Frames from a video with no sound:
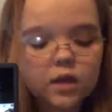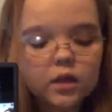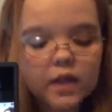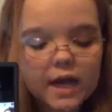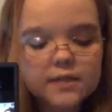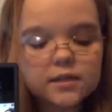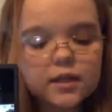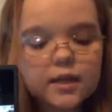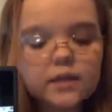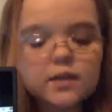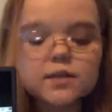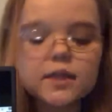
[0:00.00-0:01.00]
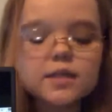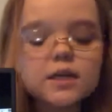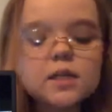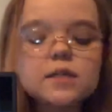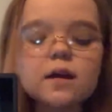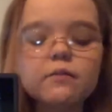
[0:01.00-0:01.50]
Lastly, in the
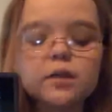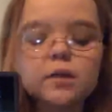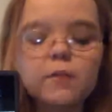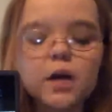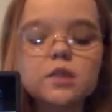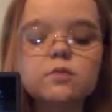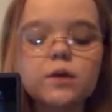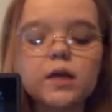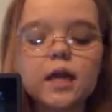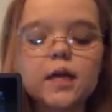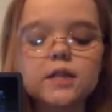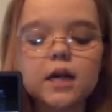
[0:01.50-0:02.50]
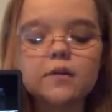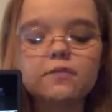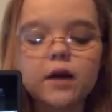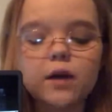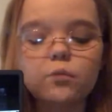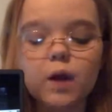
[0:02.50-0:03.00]
60 to 70 months, we can
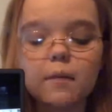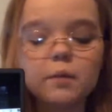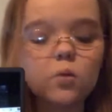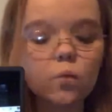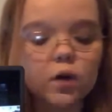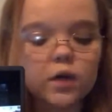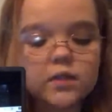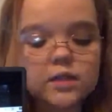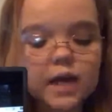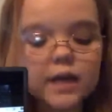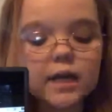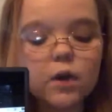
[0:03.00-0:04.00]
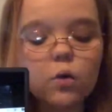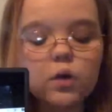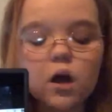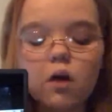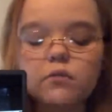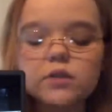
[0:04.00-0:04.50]
identify rhyming words and can hold a
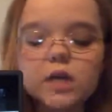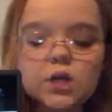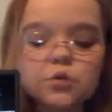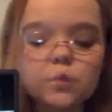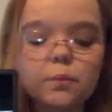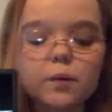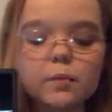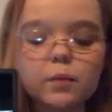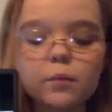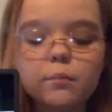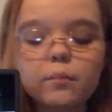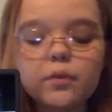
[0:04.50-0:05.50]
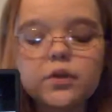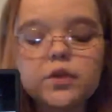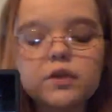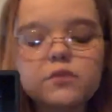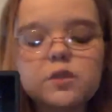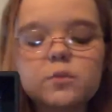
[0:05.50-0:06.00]
conversation with people, but there are
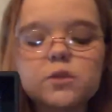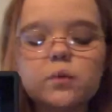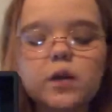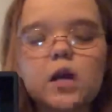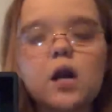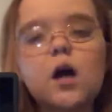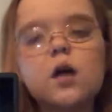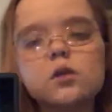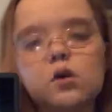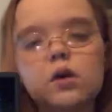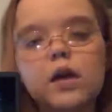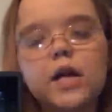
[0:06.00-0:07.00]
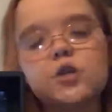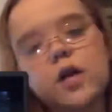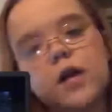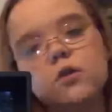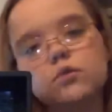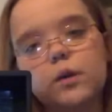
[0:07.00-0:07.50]
differences between adult and
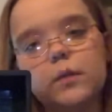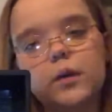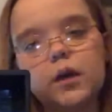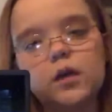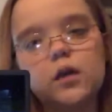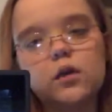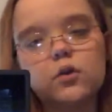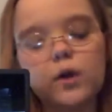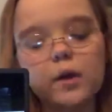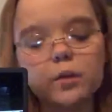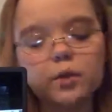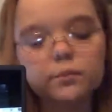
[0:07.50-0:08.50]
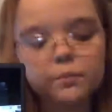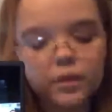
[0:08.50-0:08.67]
child grammar.